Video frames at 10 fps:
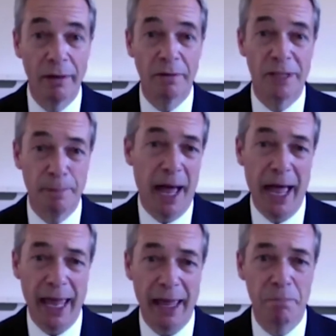to
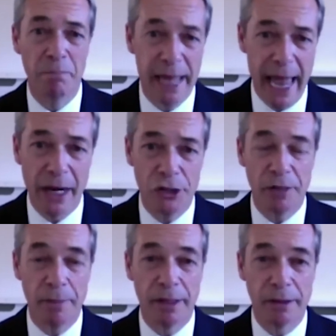pay big energy
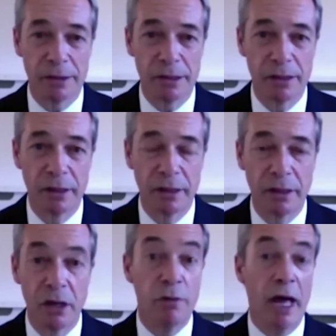bills.
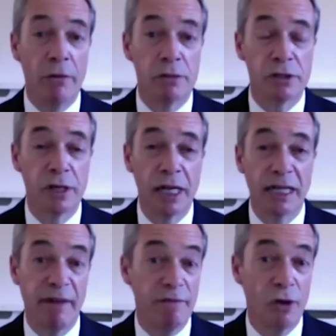Who knows?
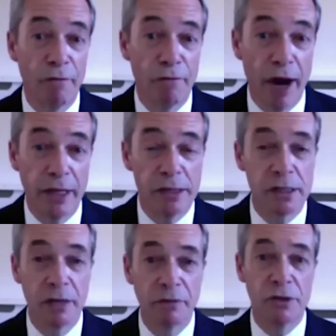They've even got
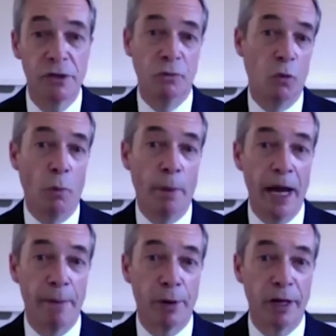friends that do the
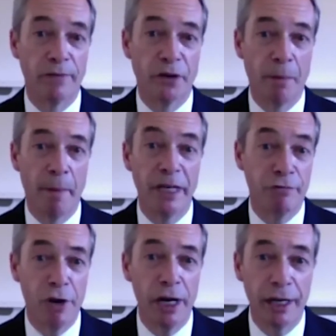wallpapering for them. I mean, it
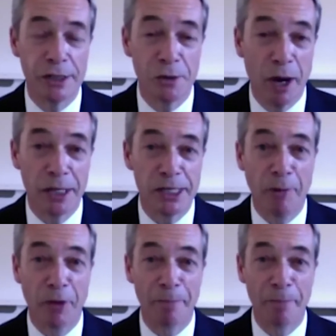really is quite something.